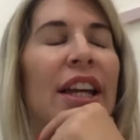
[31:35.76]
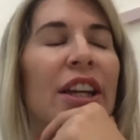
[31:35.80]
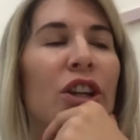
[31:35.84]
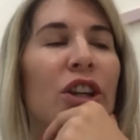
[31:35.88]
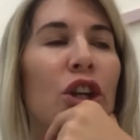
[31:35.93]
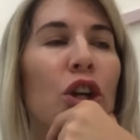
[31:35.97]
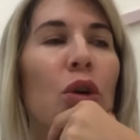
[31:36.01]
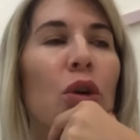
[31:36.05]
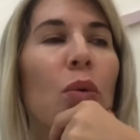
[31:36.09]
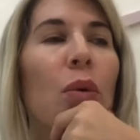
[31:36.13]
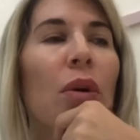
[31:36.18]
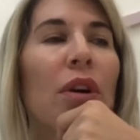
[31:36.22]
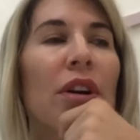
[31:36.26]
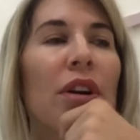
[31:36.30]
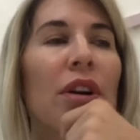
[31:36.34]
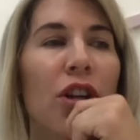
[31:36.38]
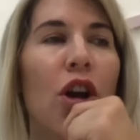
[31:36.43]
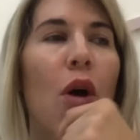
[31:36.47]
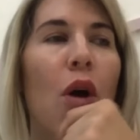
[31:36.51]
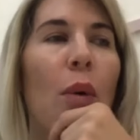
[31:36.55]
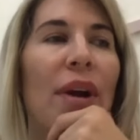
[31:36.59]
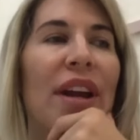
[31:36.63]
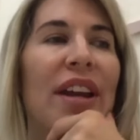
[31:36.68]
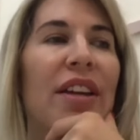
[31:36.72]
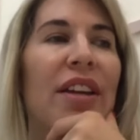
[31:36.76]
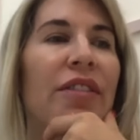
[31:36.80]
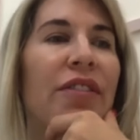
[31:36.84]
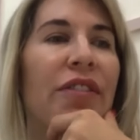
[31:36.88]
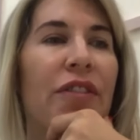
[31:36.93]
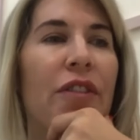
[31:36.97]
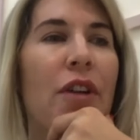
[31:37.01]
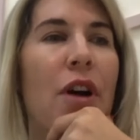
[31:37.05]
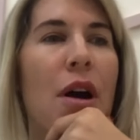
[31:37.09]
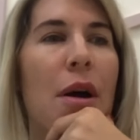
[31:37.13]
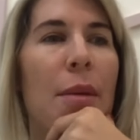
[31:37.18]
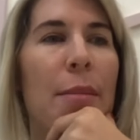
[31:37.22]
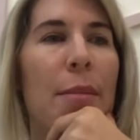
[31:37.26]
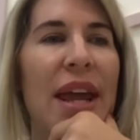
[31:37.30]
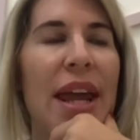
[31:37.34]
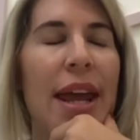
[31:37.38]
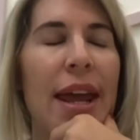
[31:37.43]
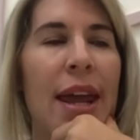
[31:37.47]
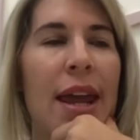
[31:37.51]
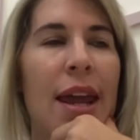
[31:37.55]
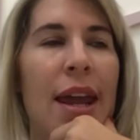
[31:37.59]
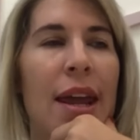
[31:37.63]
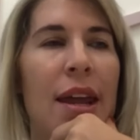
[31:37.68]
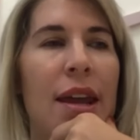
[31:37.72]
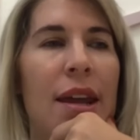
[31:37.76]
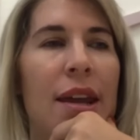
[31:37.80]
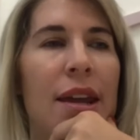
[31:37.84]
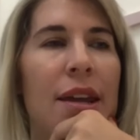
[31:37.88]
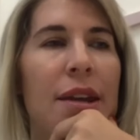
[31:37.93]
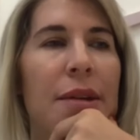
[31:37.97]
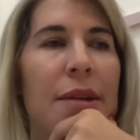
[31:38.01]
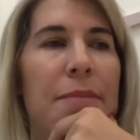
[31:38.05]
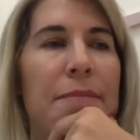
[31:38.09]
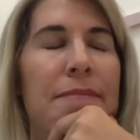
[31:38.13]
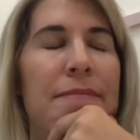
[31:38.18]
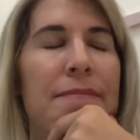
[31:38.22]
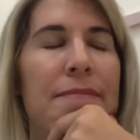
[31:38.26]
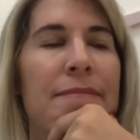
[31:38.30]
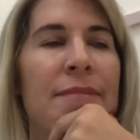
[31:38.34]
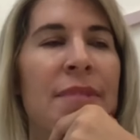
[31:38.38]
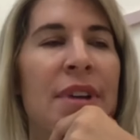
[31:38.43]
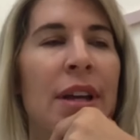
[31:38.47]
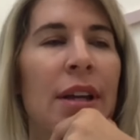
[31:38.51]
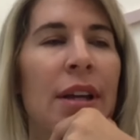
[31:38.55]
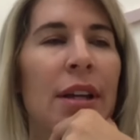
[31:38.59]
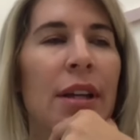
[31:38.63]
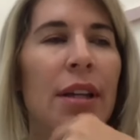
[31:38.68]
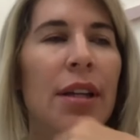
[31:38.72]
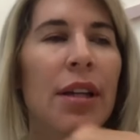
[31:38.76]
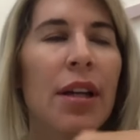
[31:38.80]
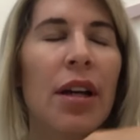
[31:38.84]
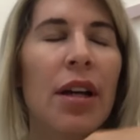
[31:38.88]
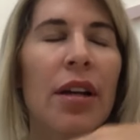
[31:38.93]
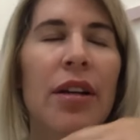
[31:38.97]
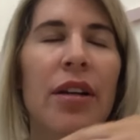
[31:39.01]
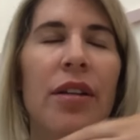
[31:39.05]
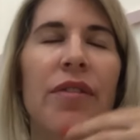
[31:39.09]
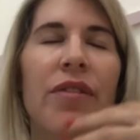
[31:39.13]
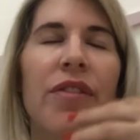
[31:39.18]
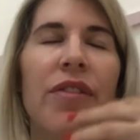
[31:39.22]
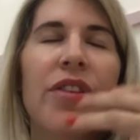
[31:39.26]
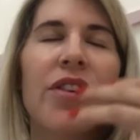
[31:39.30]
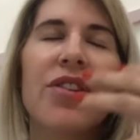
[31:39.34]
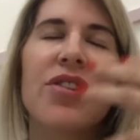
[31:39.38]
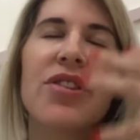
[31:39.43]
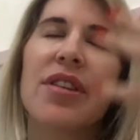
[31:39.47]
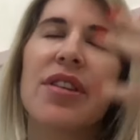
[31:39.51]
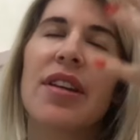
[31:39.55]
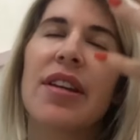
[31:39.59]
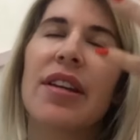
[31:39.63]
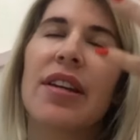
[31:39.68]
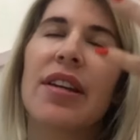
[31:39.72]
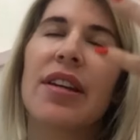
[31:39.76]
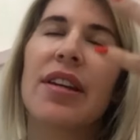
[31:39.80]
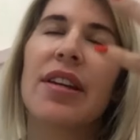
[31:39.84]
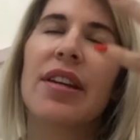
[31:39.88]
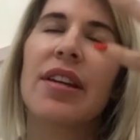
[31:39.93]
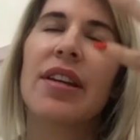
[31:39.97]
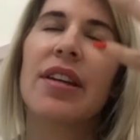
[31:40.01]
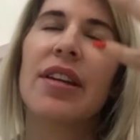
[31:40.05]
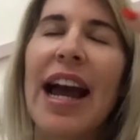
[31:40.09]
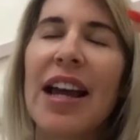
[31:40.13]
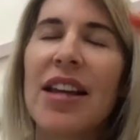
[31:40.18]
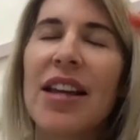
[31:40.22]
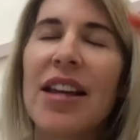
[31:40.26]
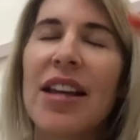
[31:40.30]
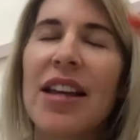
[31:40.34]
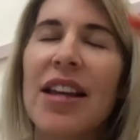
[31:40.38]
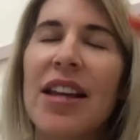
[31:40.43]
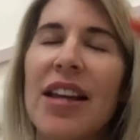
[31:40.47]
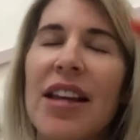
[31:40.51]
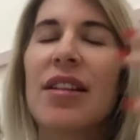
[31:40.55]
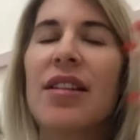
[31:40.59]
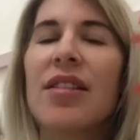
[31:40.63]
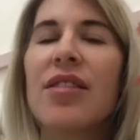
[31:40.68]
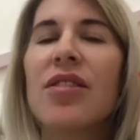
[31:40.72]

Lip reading: you are going from a kind of this casted,